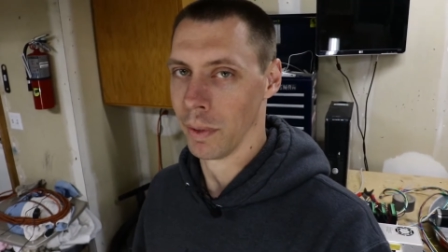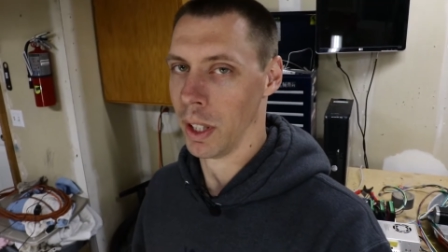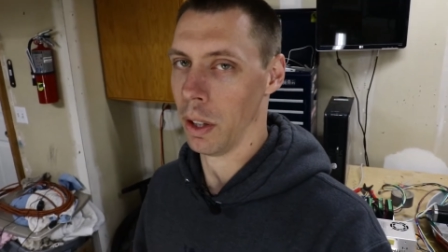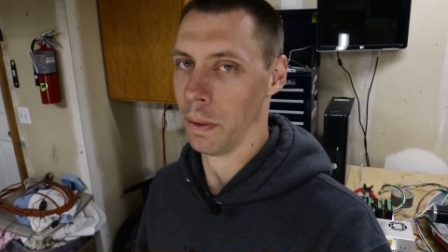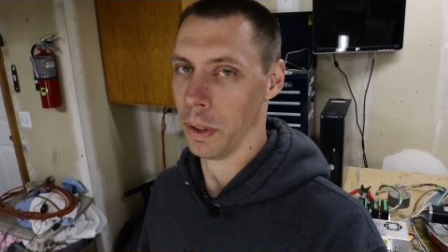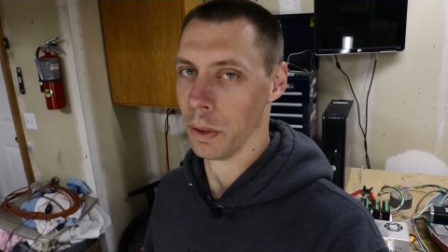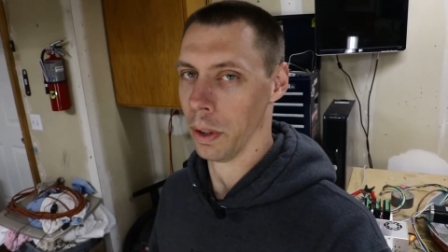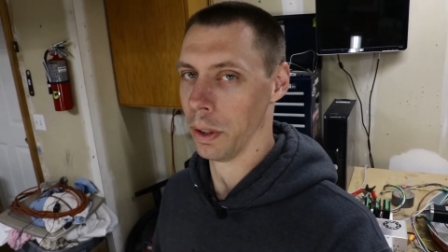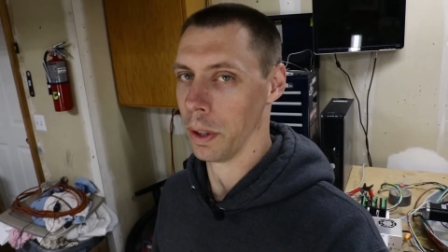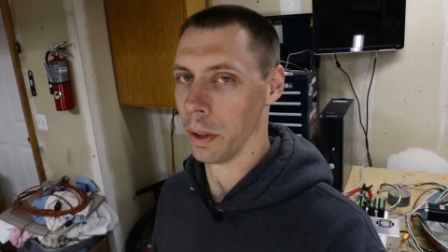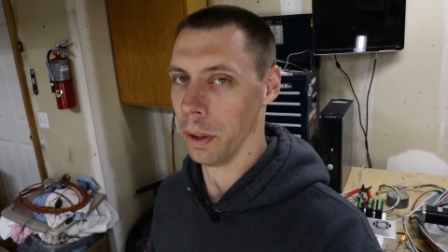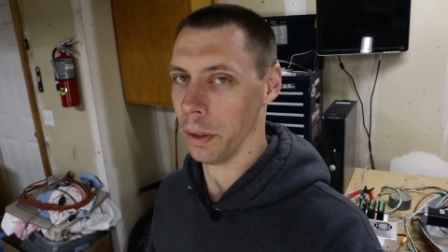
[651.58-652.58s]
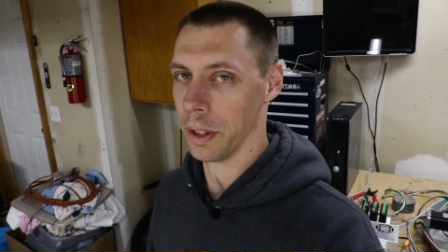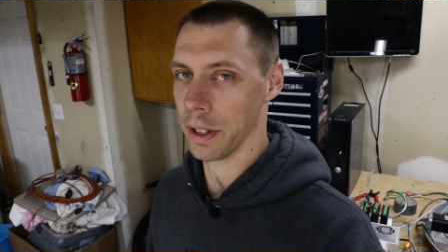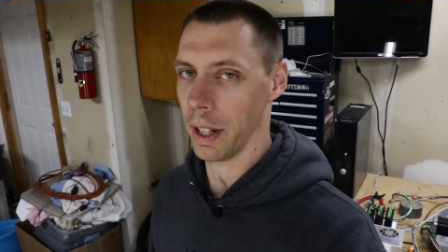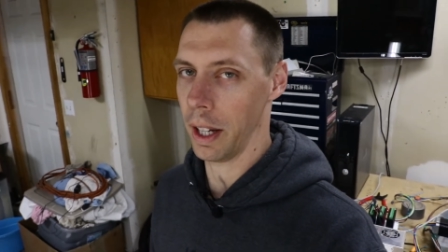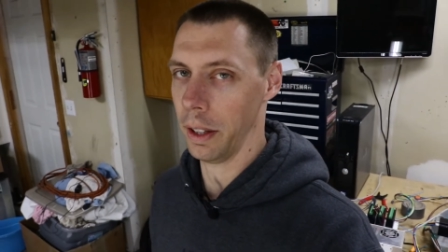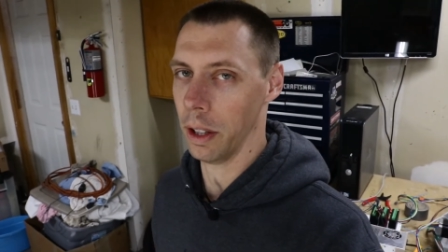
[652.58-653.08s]
you know, if you drill your hole just
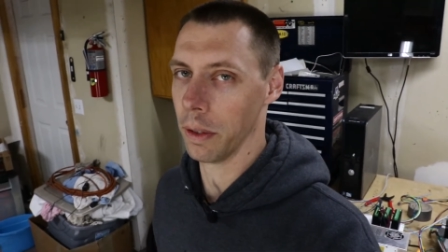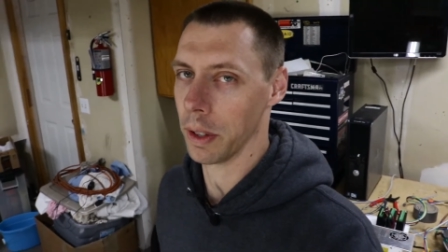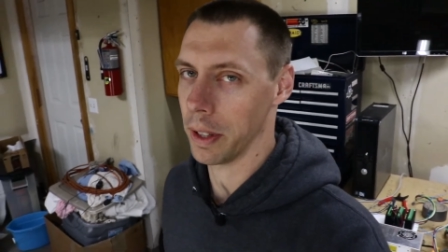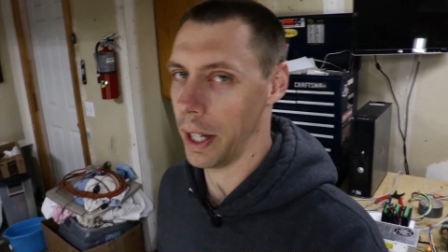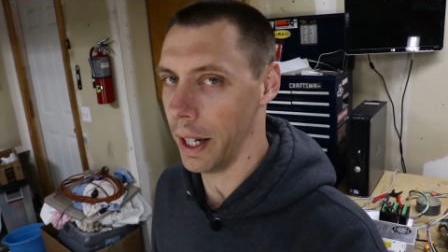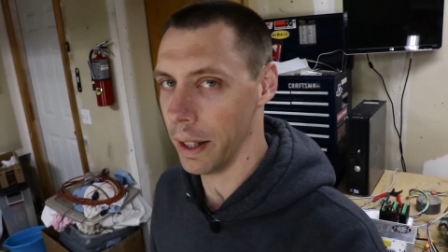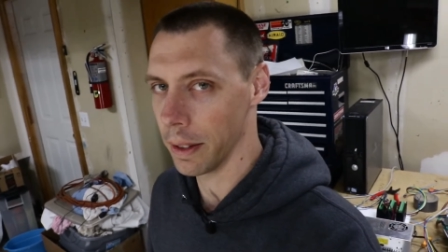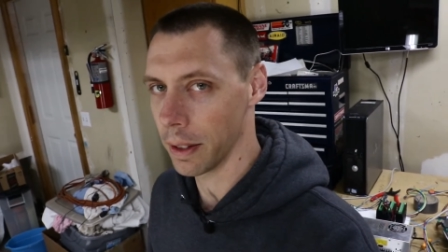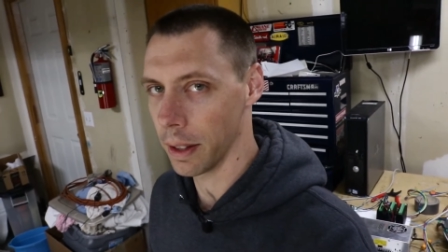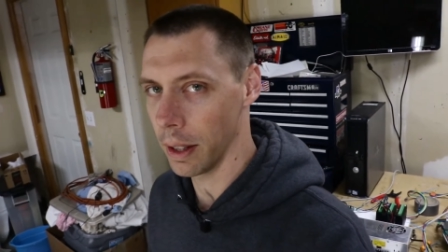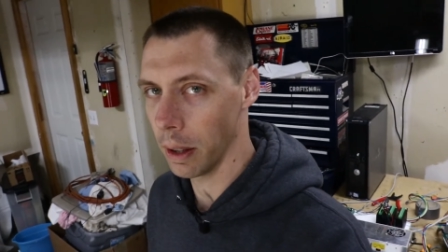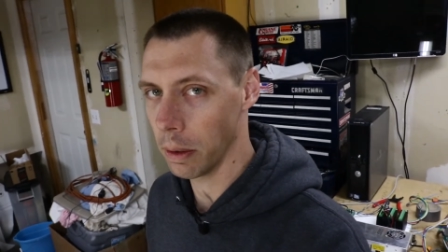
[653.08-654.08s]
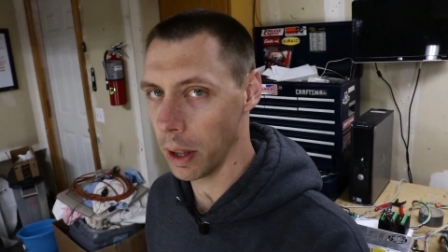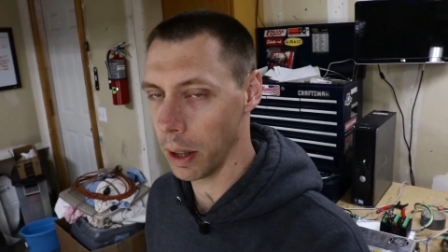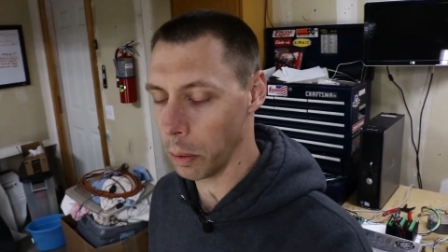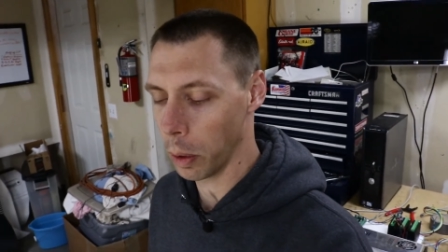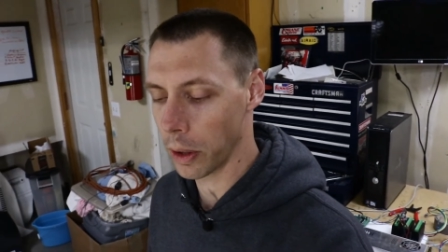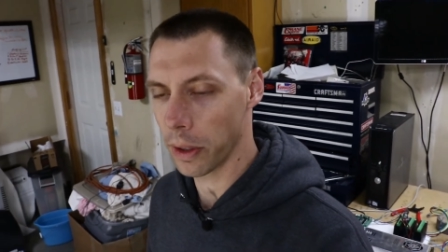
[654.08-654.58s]
slightly oversized, it,
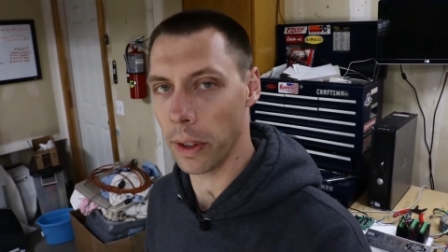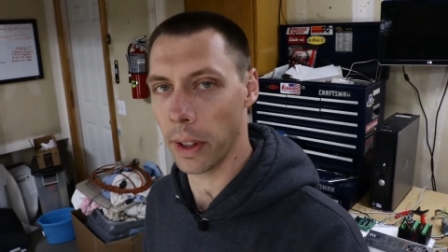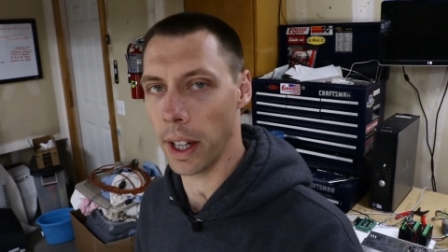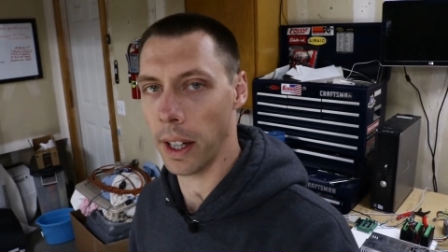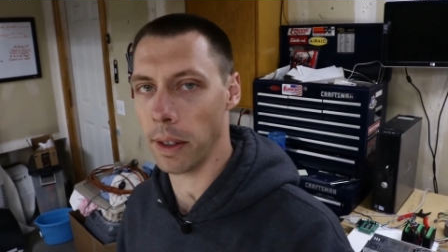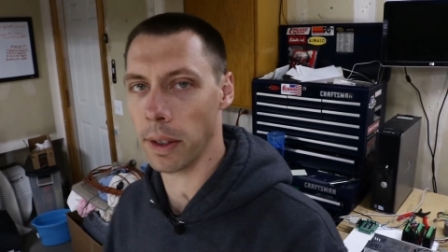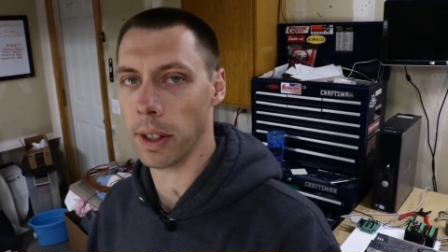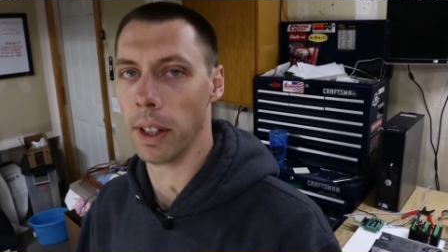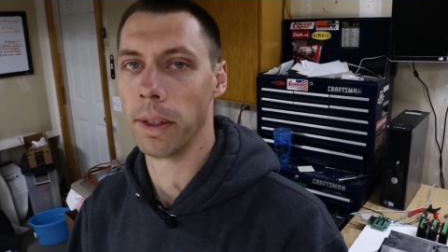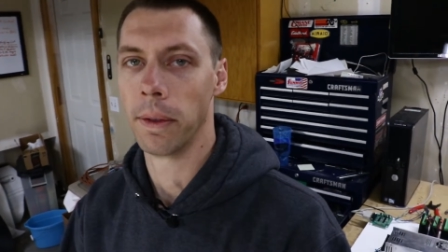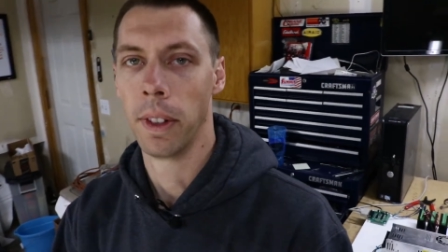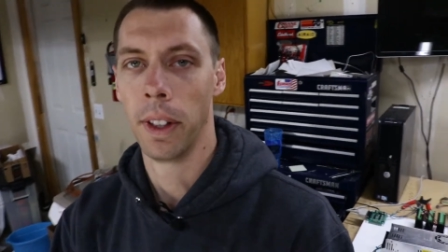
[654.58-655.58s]
it works okay. So.